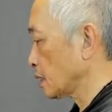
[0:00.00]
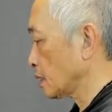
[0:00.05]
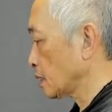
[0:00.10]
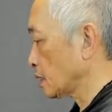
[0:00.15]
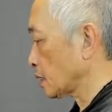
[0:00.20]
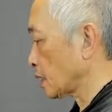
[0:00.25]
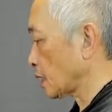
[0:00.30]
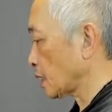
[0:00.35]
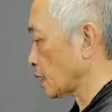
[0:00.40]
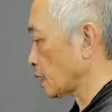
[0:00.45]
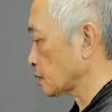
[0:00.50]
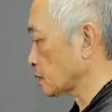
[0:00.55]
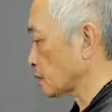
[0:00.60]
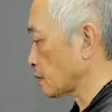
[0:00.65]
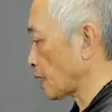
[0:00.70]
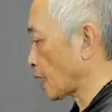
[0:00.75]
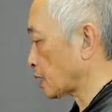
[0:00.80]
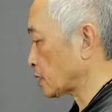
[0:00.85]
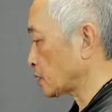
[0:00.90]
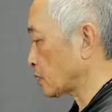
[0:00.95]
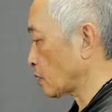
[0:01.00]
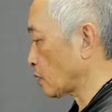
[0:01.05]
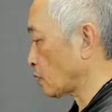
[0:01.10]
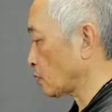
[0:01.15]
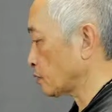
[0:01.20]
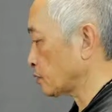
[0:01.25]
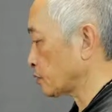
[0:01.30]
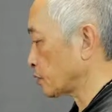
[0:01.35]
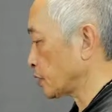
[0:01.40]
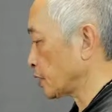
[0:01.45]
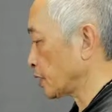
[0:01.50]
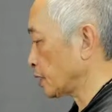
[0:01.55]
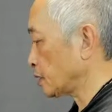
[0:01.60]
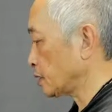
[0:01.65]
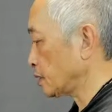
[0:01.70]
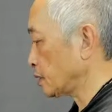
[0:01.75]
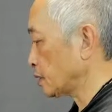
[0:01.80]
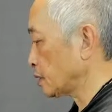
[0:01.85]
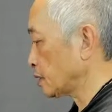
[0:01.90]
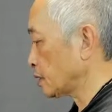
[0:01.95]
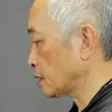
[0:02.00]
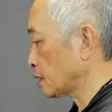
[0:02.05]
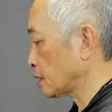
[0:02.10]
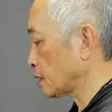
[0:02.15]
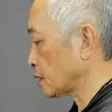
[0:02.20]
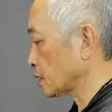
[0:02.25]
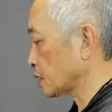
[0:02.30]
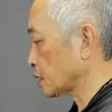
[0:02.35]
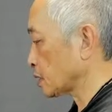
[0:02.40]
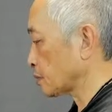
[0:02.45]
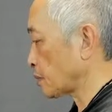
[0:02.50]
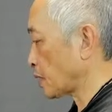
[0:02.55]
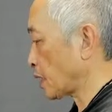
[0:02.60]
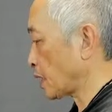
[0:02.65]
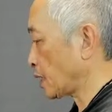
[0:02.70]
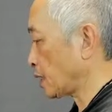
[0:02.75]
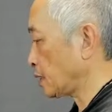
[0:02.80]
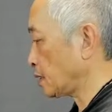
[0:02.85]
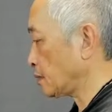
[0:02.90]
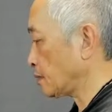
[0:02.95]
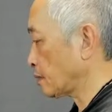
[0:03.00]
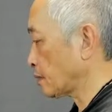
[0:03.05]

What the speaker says: Then comes back to our old friend, our spine.